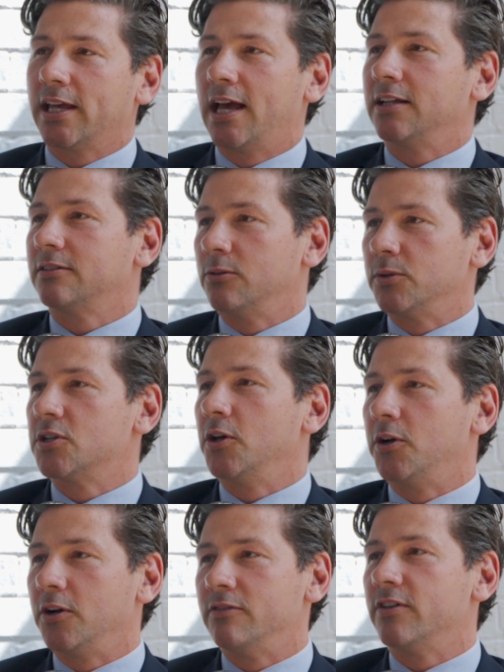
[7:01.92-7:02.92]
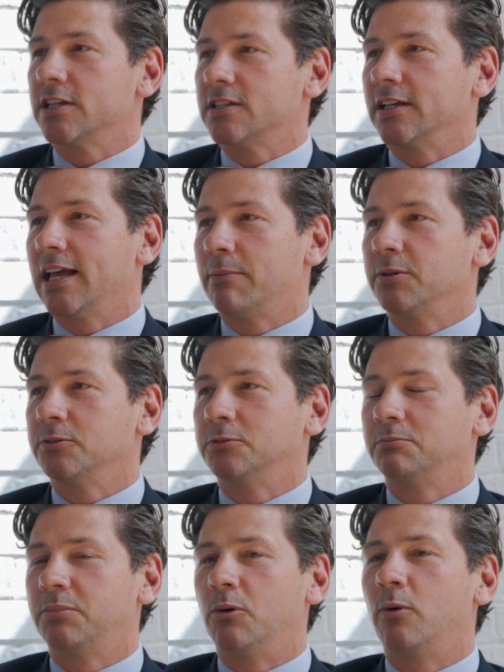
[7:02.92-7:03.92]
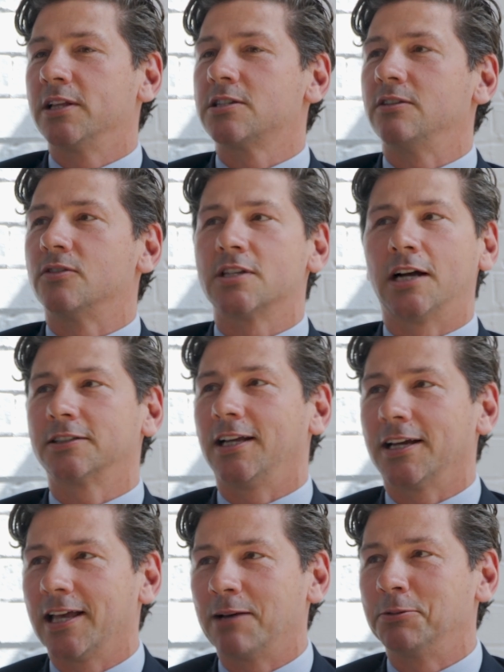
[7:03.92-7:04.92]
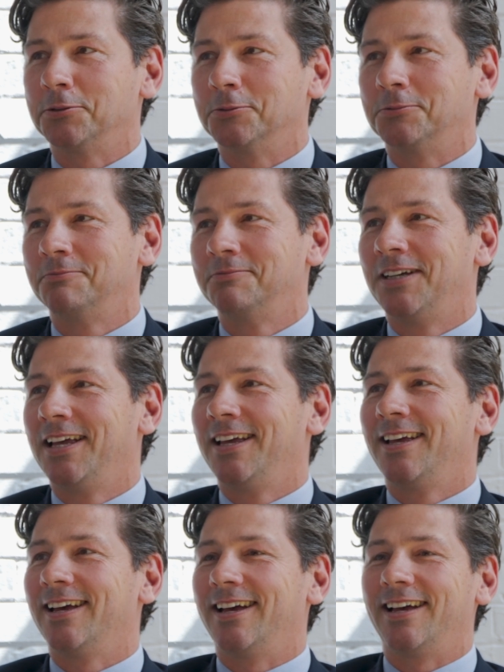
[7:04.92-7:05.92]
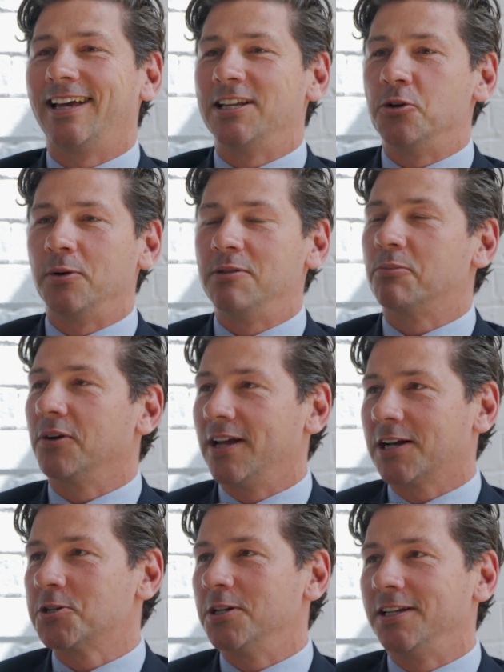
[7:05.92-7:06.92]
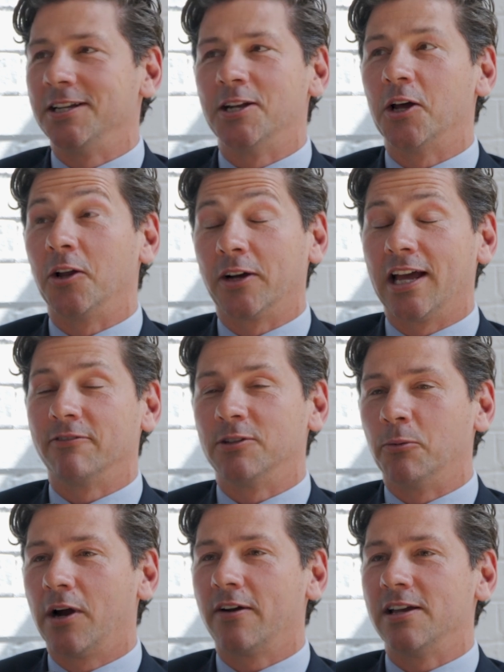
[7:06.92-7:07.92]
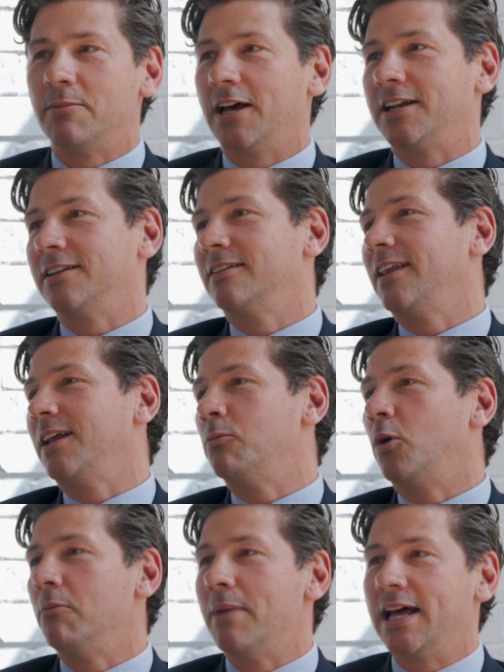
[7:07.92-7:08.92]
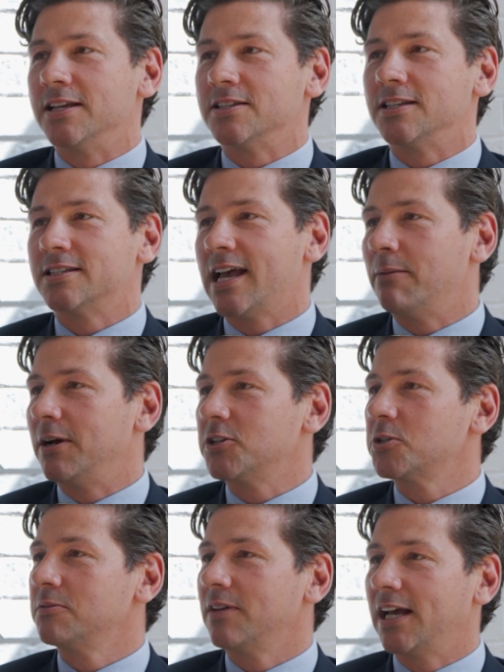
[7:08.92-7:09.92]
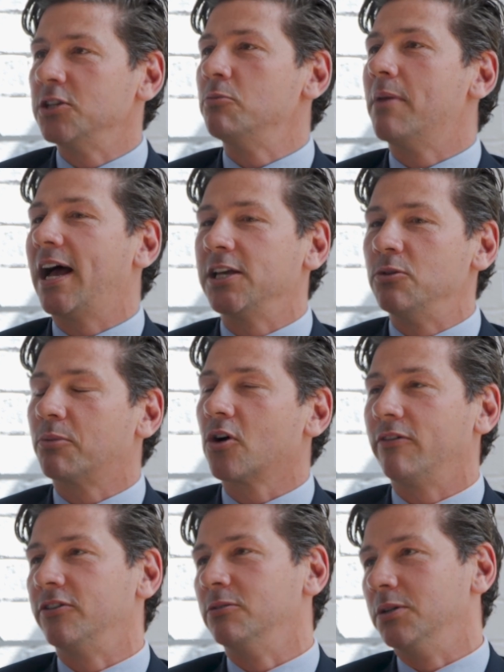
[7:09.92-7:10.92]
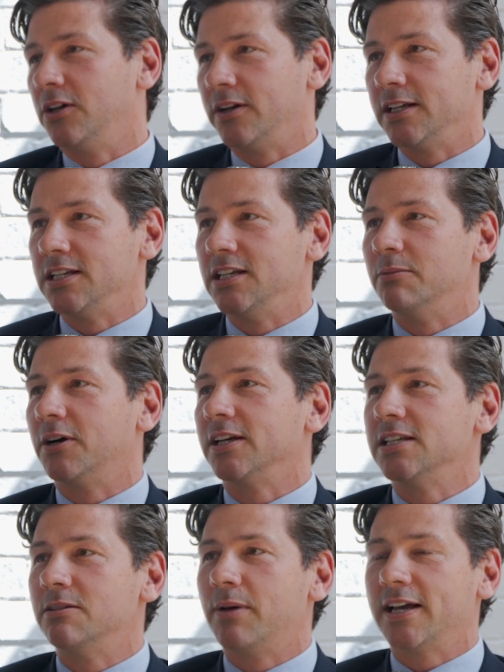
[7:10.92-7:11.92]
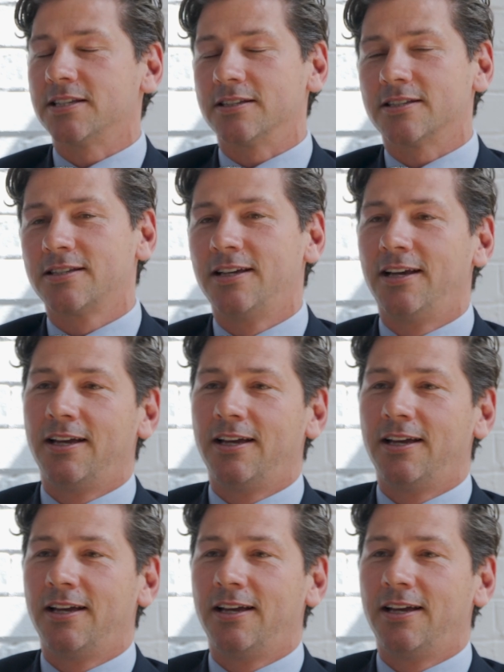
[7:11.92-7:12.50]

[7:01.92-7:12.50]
account the return on investor capital, but once you've sunk that capital, uh, and you're in production and you no longer have to worry about it, then what matters is how much are you are you profitable on a year by year basis.